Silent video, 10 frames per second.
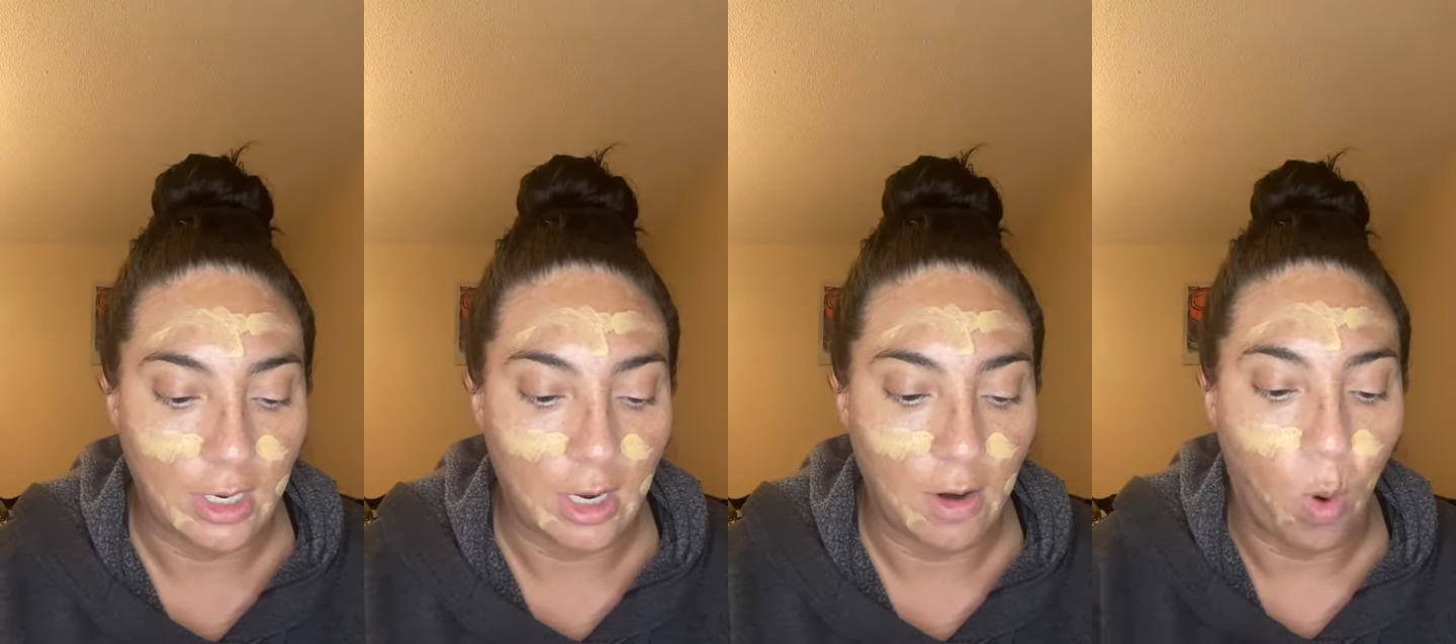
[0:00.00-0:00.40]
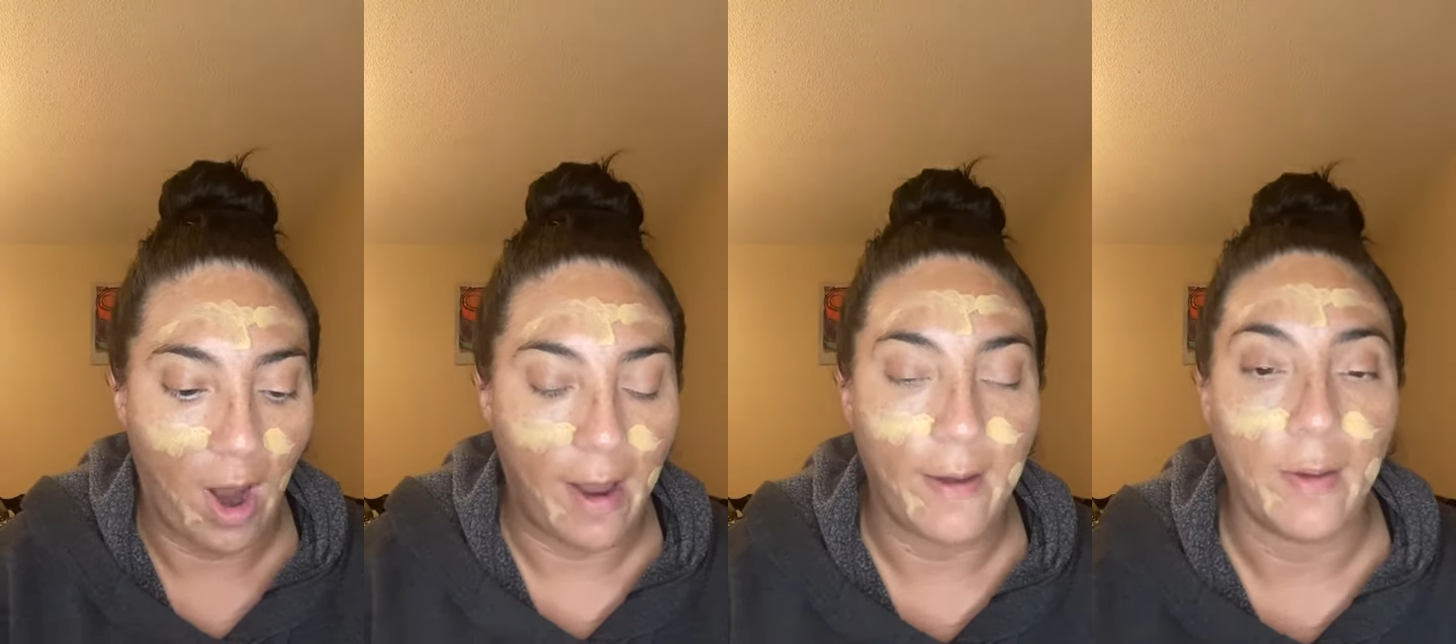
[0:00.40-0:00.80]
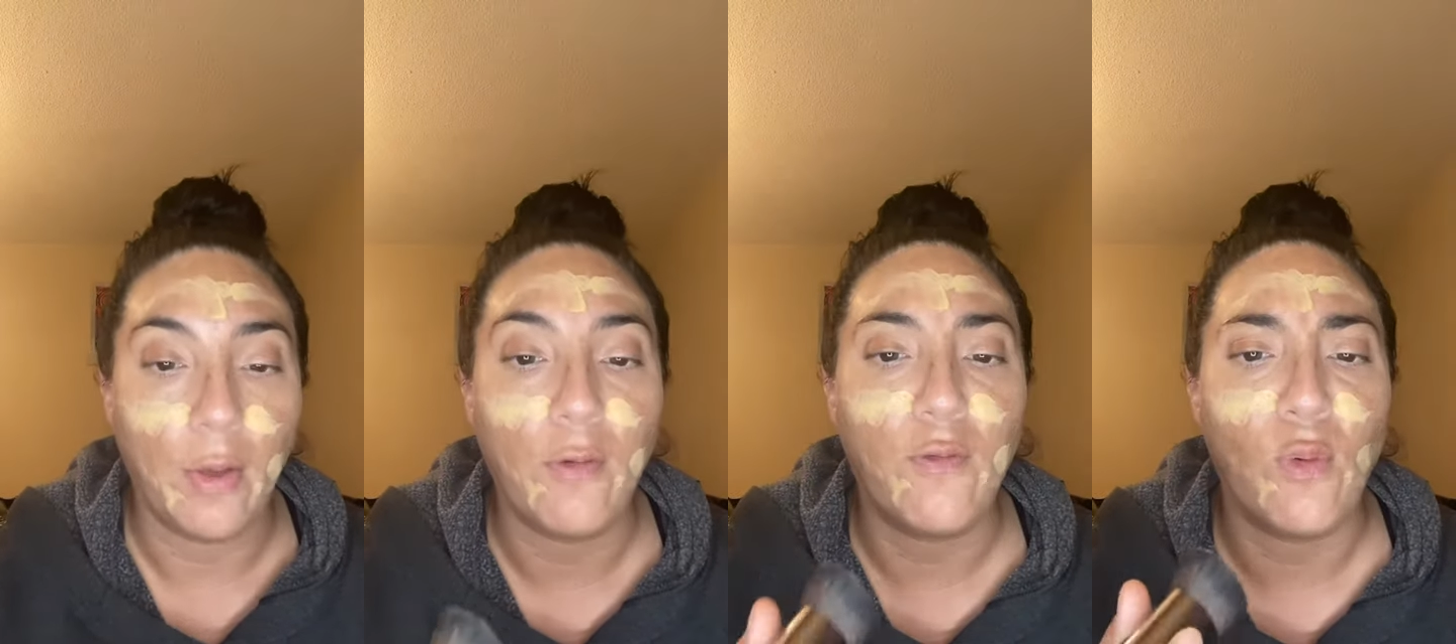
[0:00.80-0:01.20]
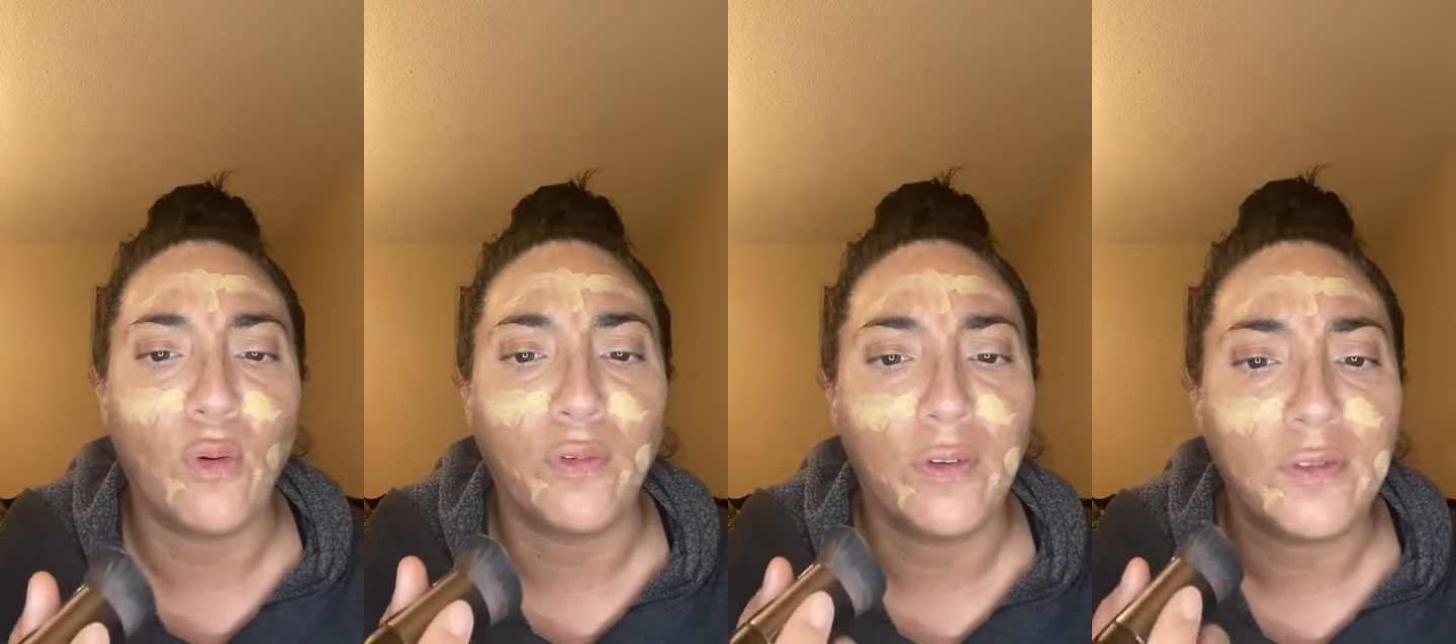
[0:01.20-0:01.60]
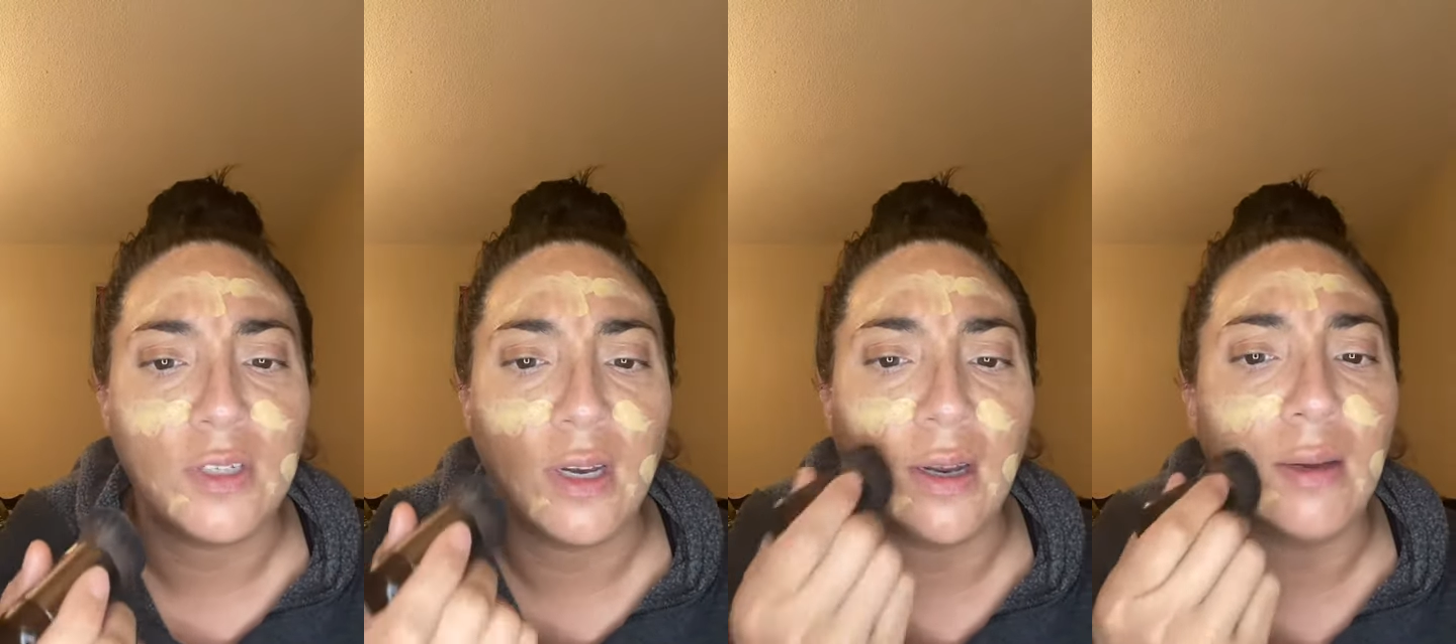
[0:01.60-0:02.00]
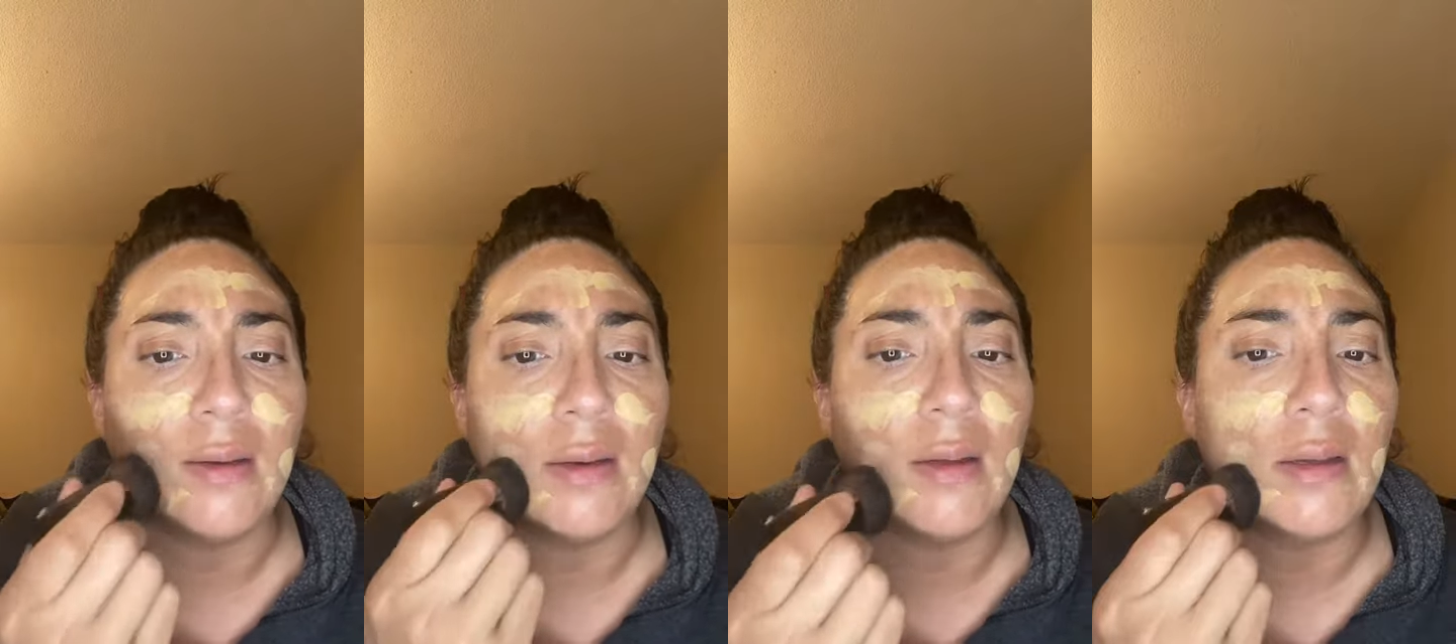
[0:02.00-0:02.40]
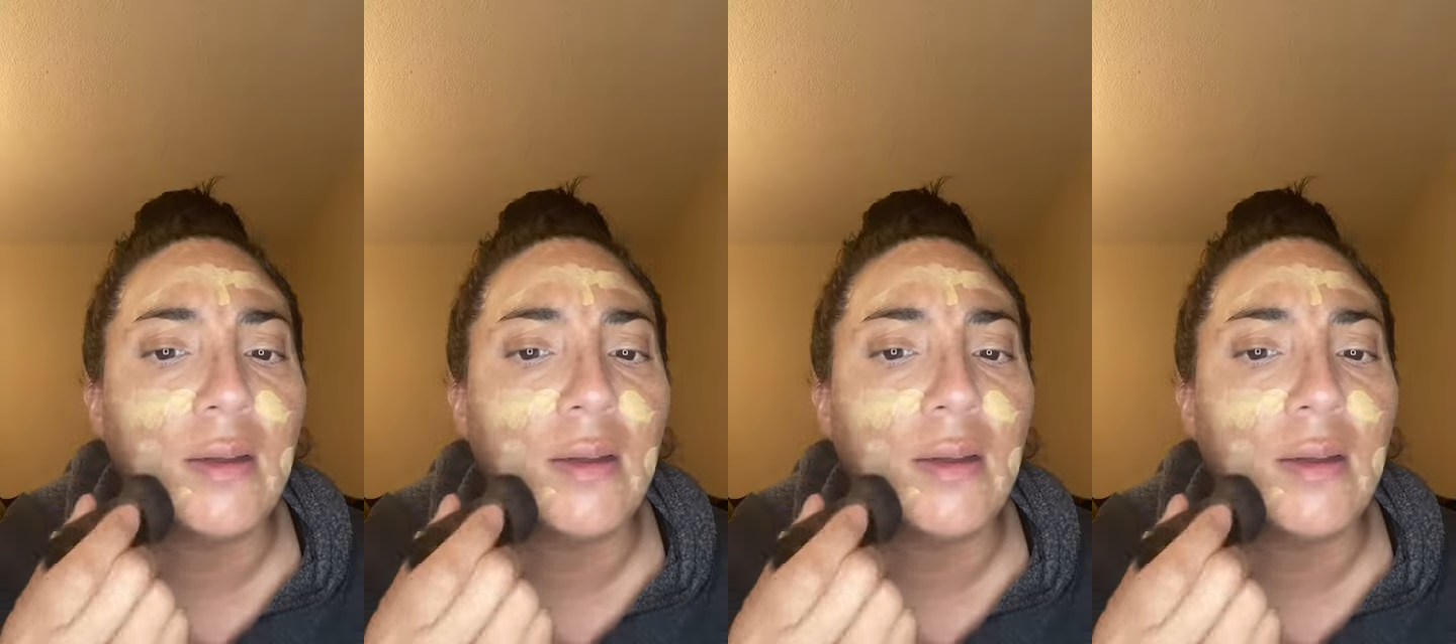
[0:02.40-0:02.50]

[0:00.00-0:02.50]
get white 415.